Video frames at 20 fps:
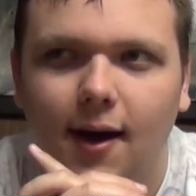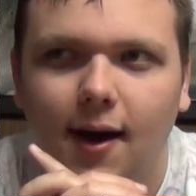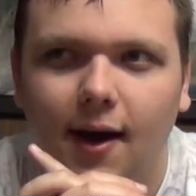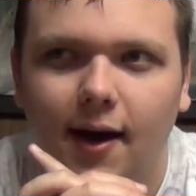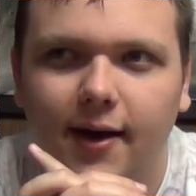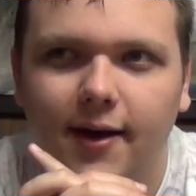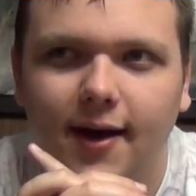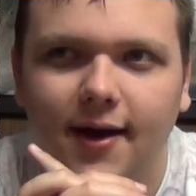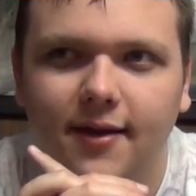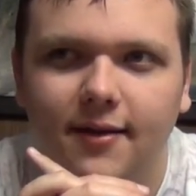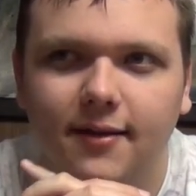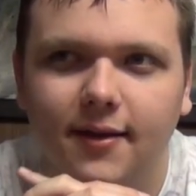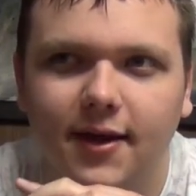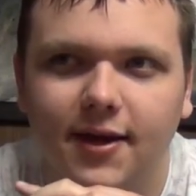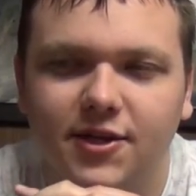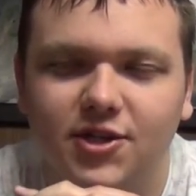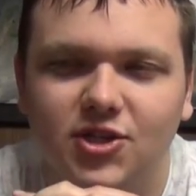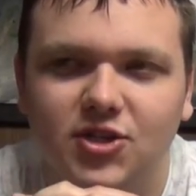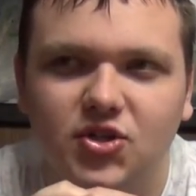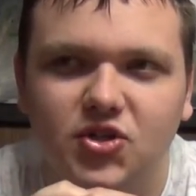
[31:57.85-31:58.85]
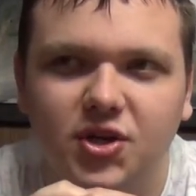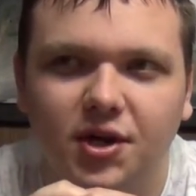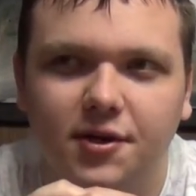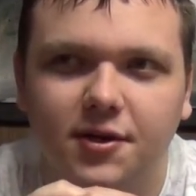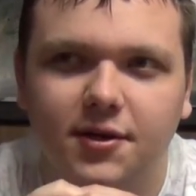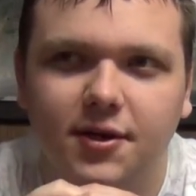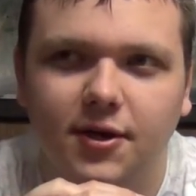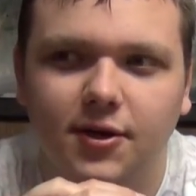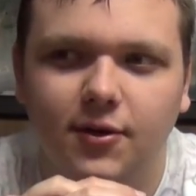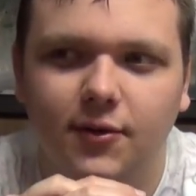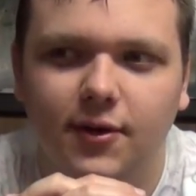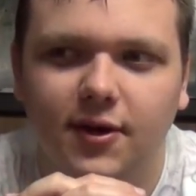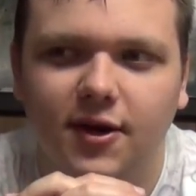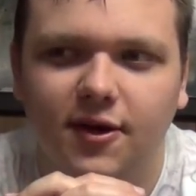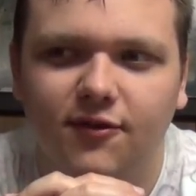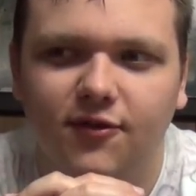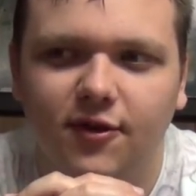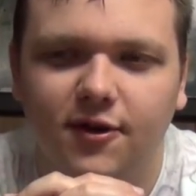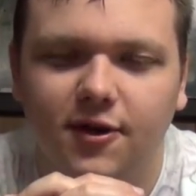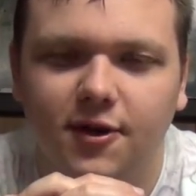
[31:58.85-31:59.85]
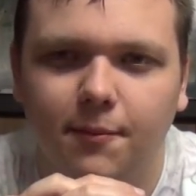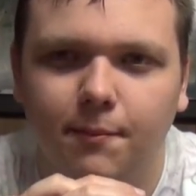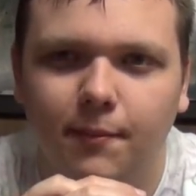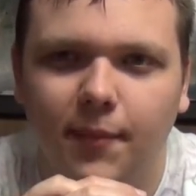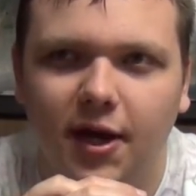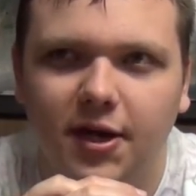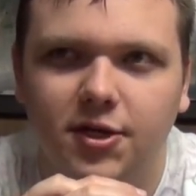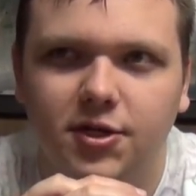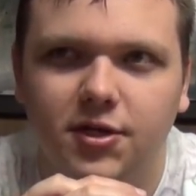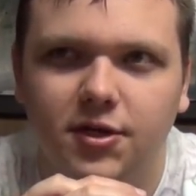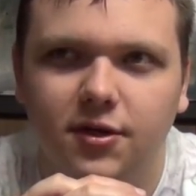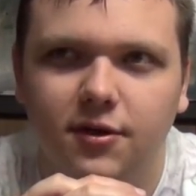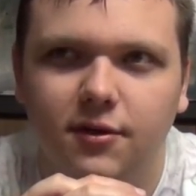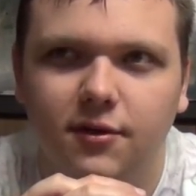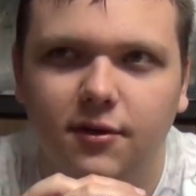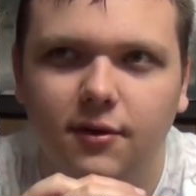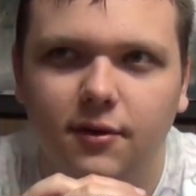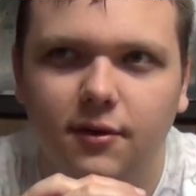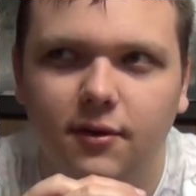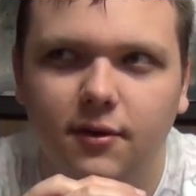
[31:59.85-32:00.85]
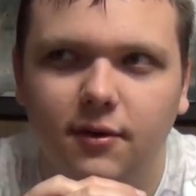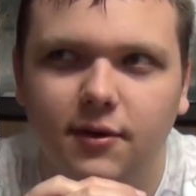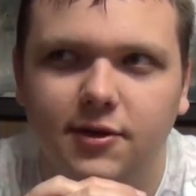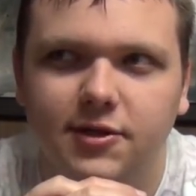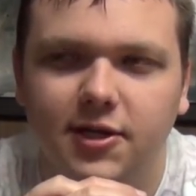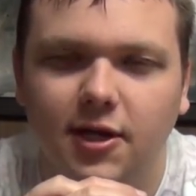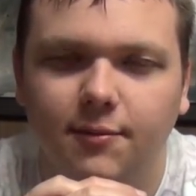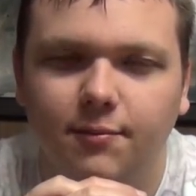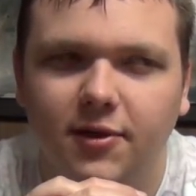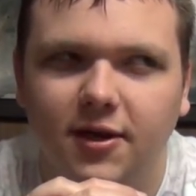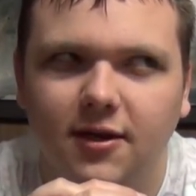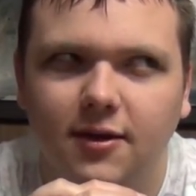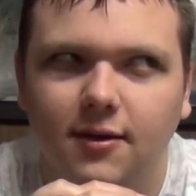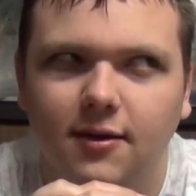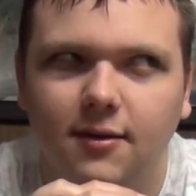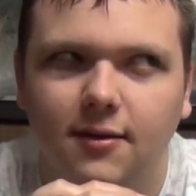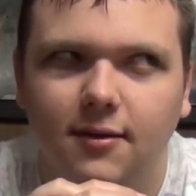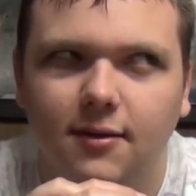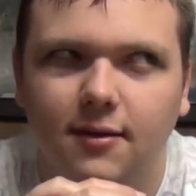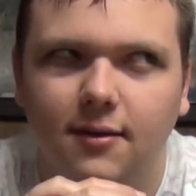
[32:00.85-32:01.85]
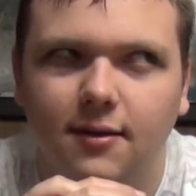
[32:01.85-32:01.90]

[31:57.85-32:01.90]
I got, like, sucked into a different dimension or something.